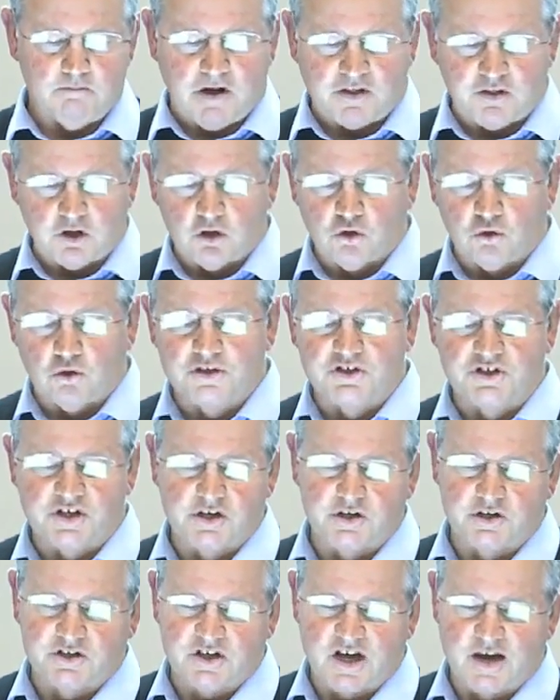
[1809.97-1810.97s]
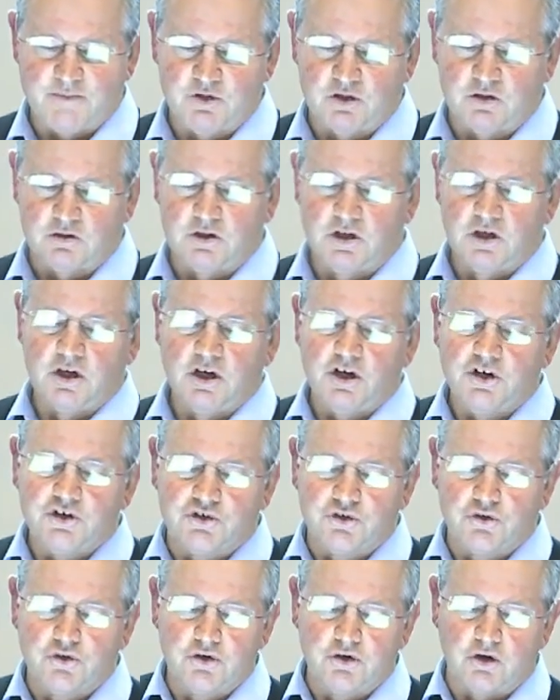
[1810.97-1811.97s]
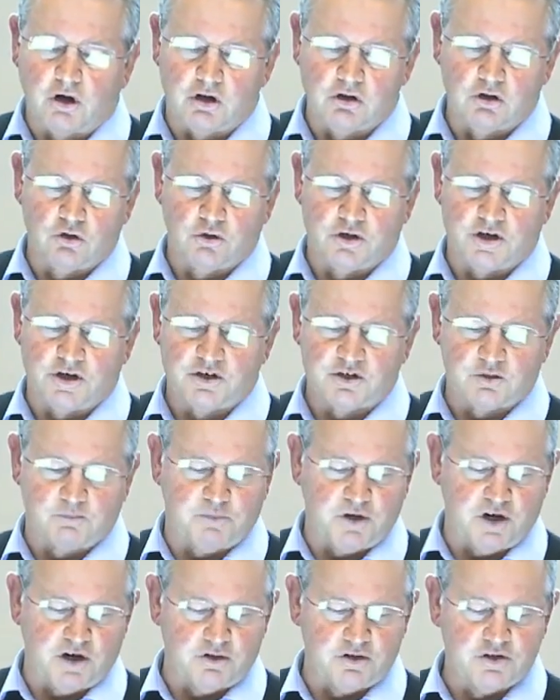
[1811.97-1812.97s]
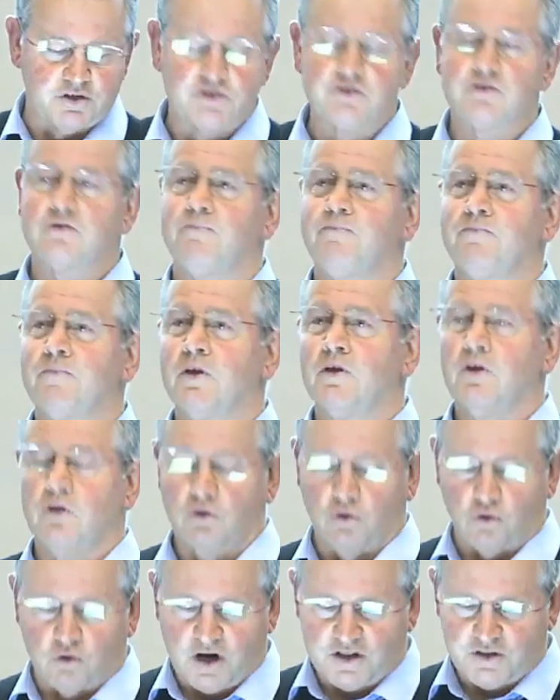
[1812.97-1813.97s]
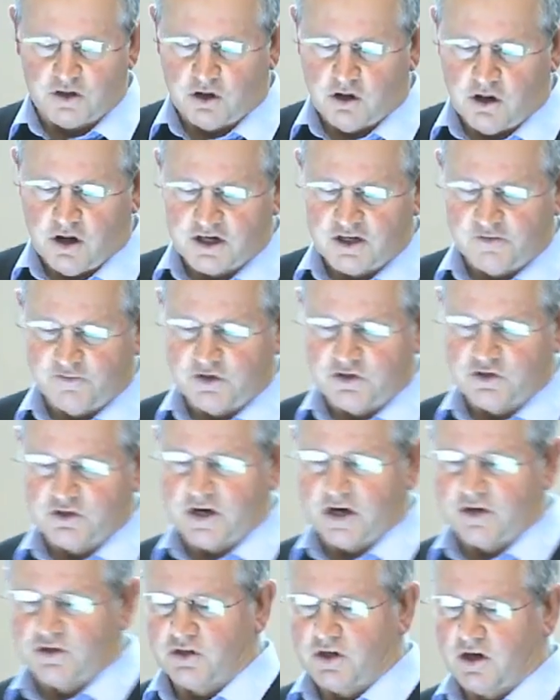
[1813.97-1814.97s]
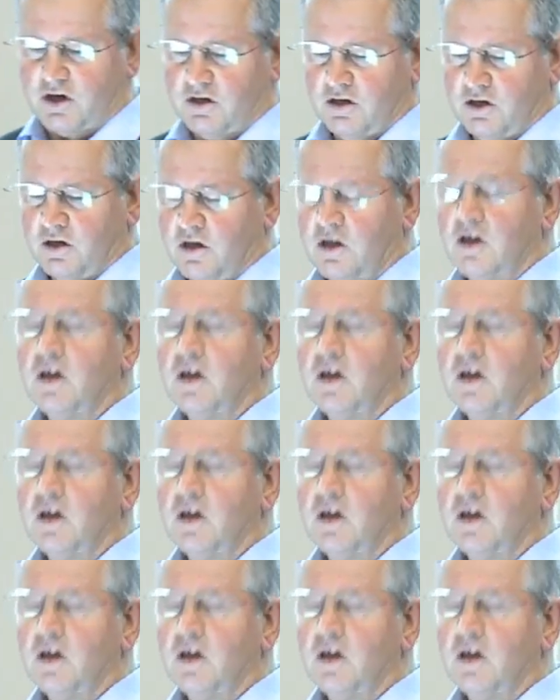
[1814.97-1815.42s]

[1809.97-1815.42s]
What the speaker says: But the Lord said to Samuel, do not look at his appearance or at the height of his stature,